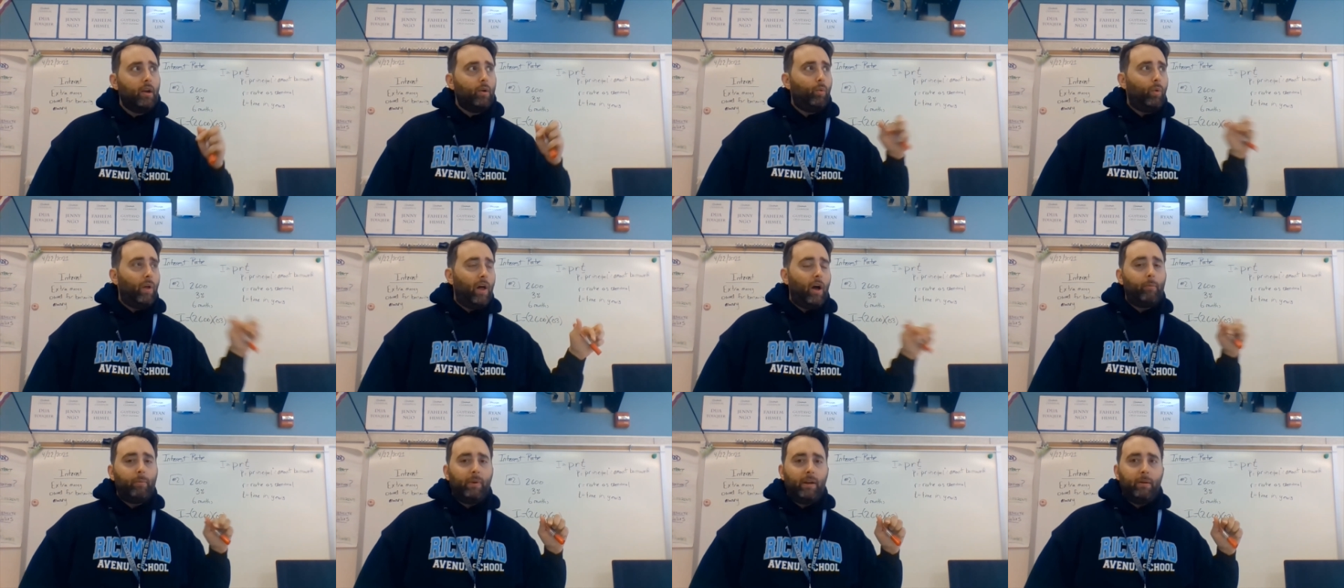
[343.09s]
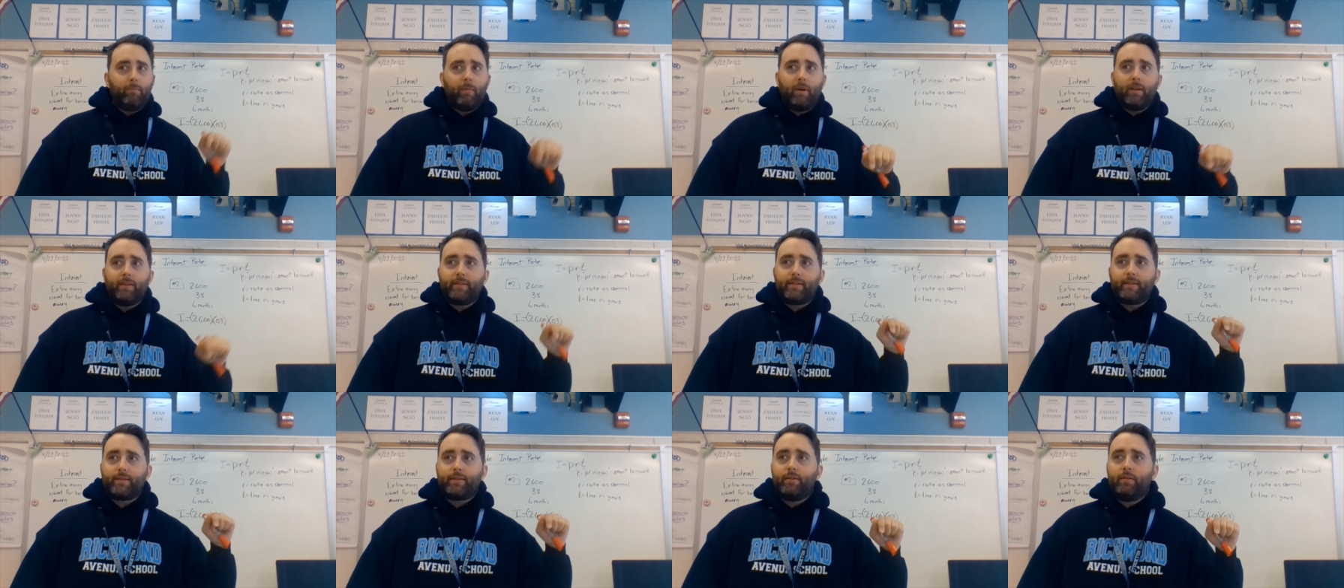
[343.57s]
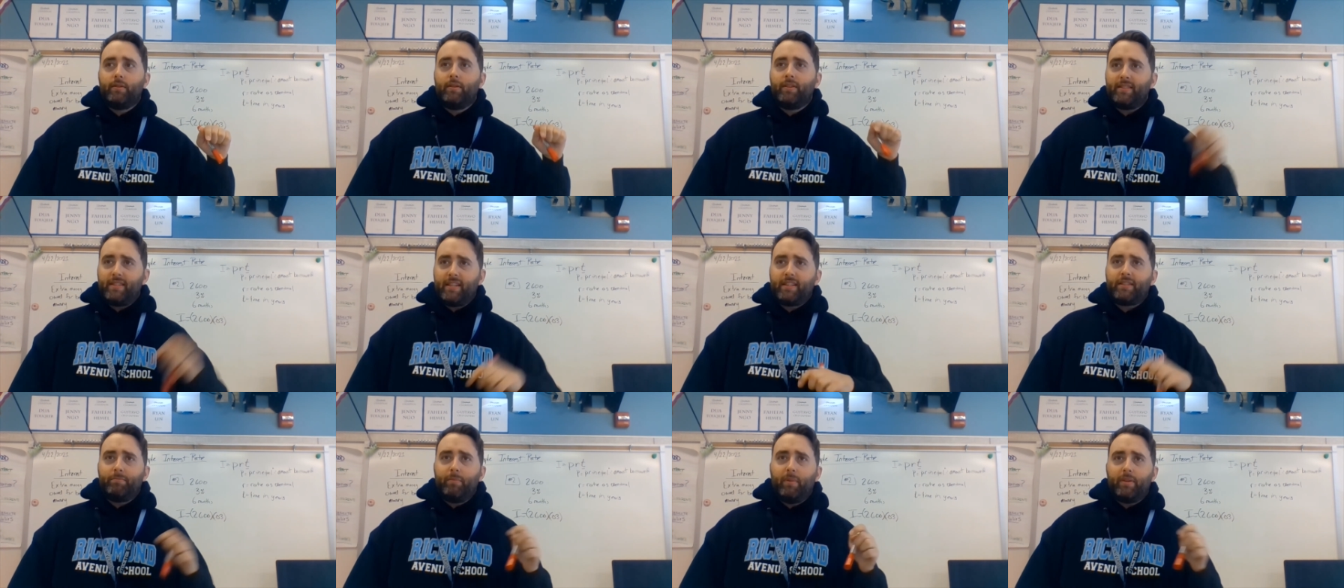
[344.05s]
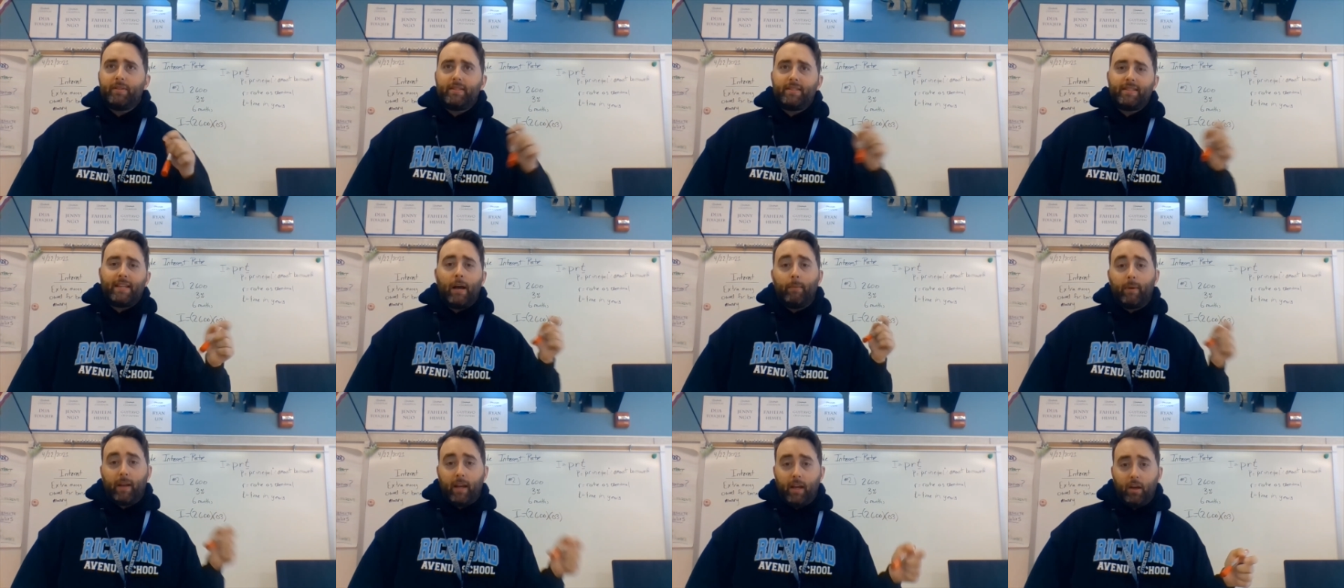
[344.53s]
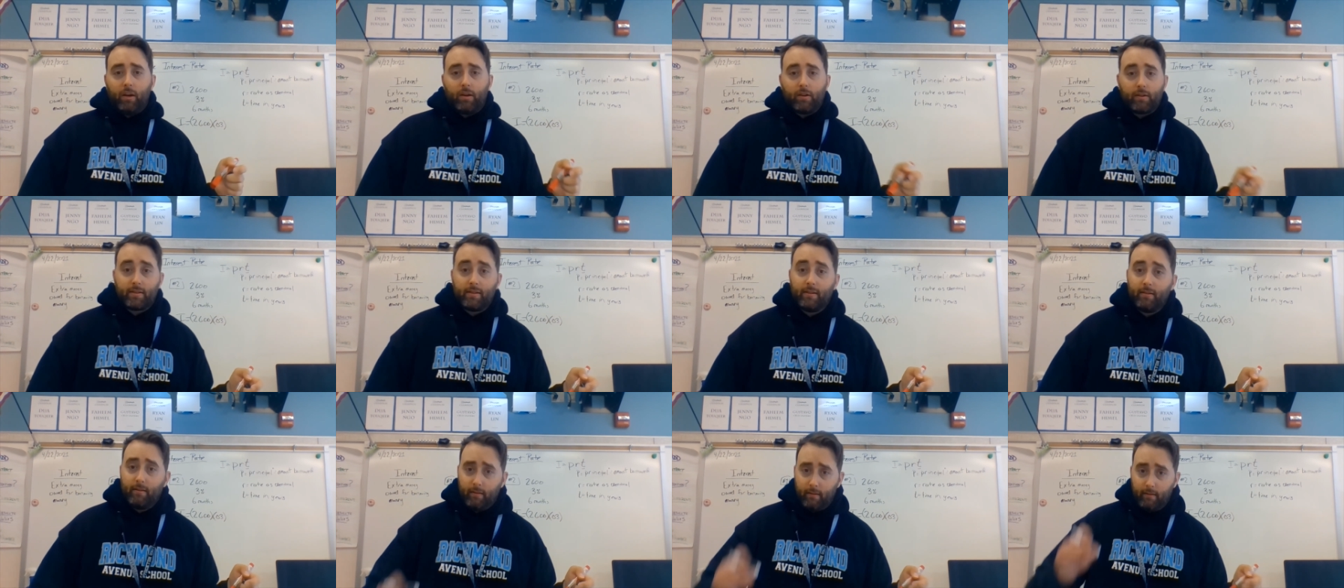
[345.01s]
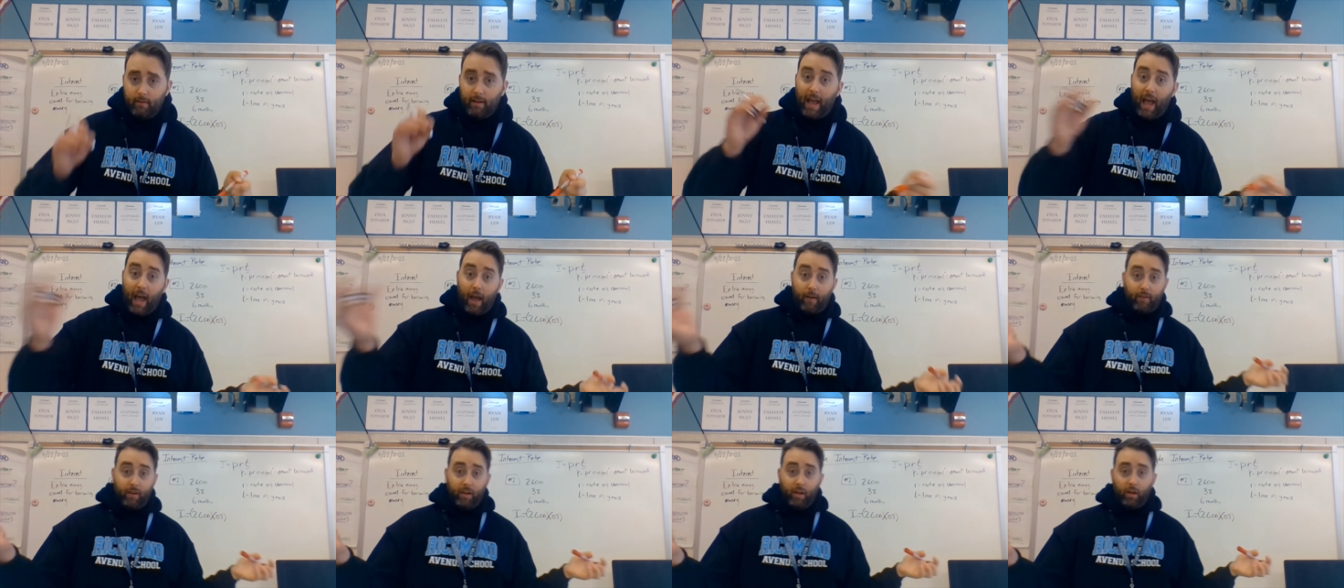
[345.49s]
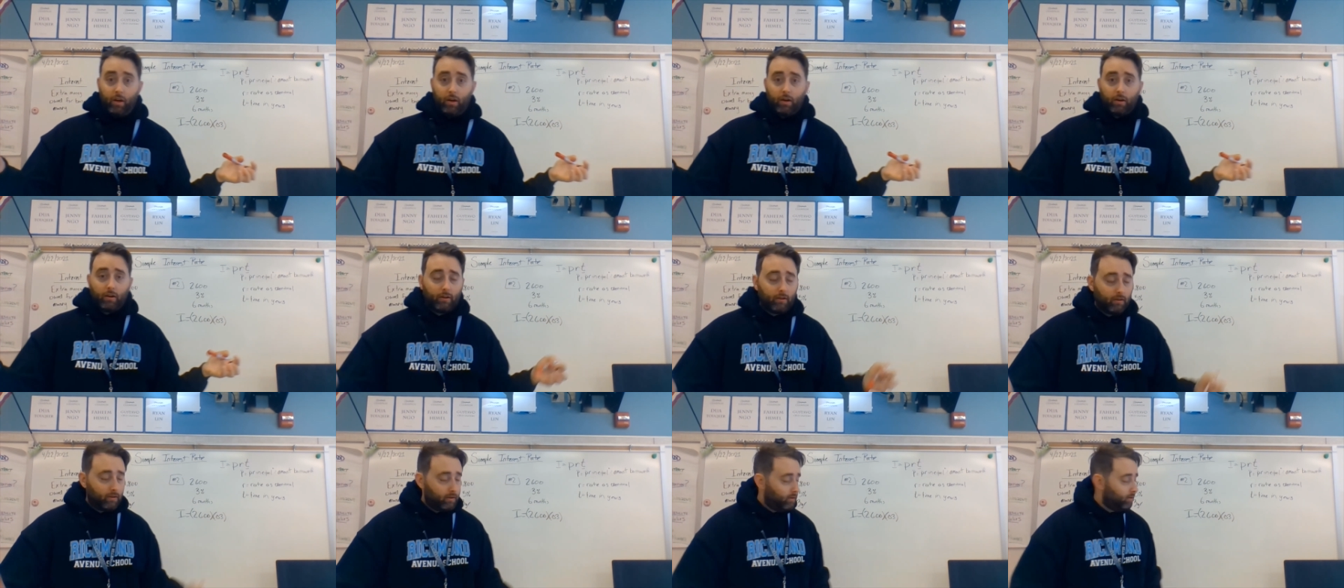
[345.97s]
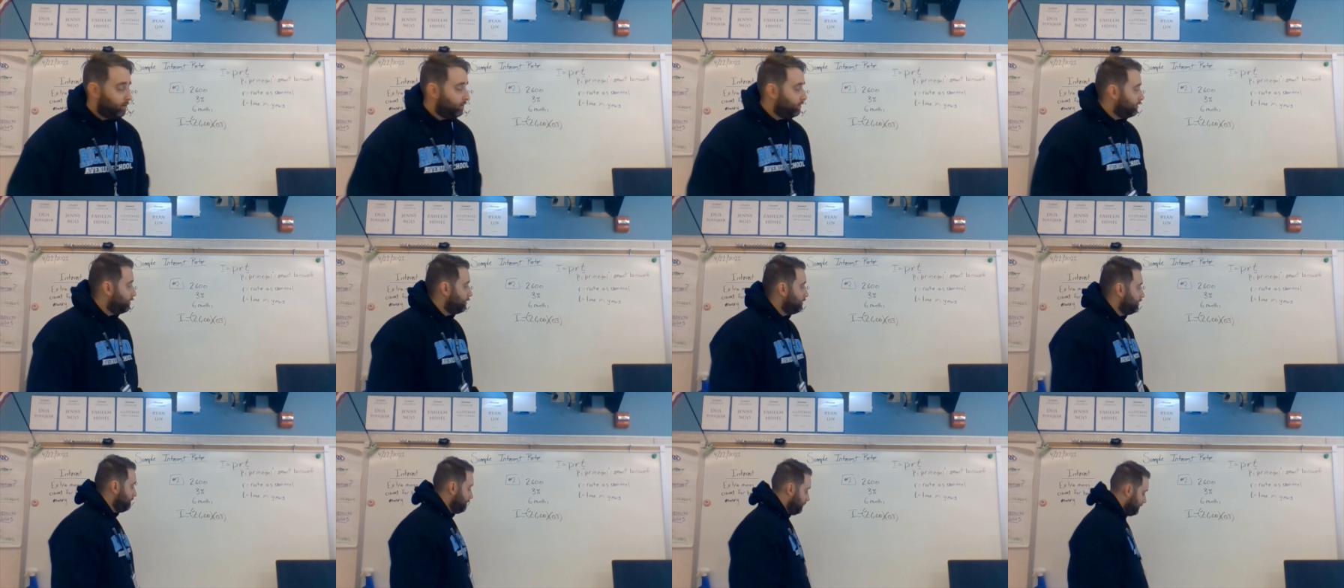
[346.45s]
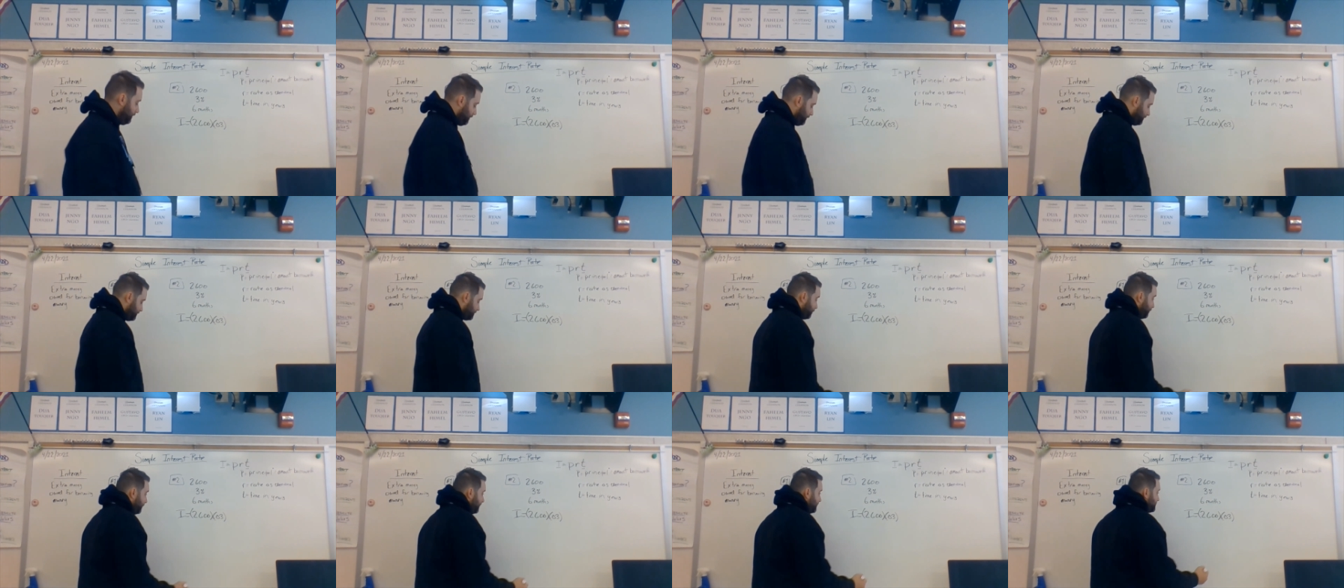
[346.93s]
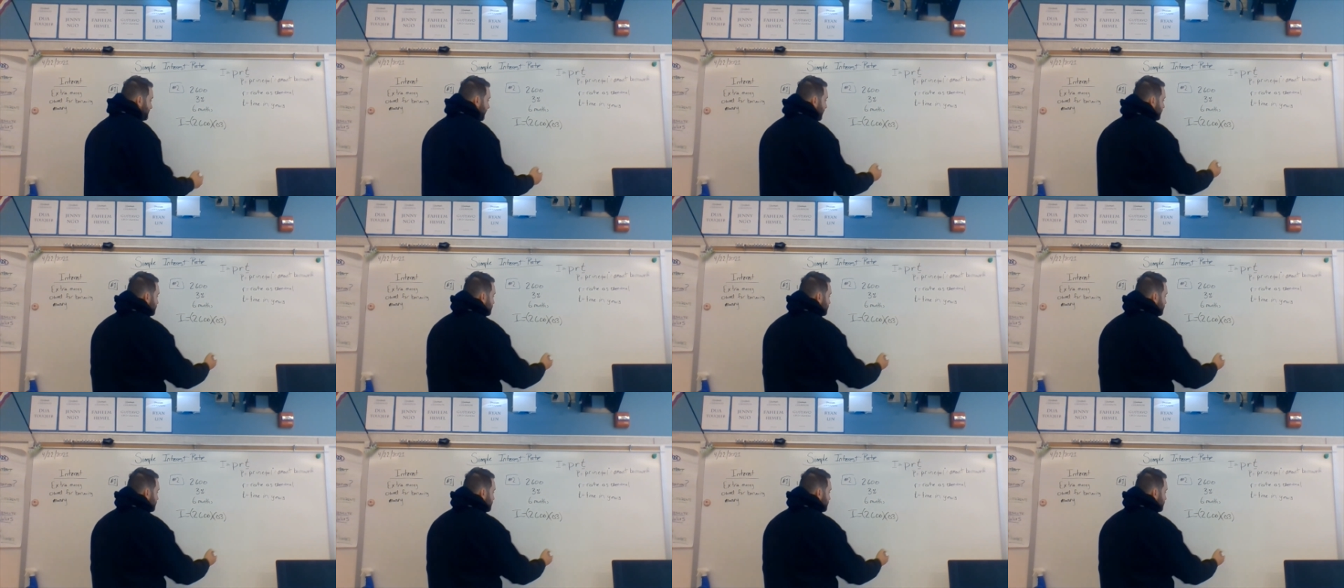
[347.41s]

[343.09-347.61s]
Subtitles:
Well, how many months? 6 months is how many years? Half a year. So it is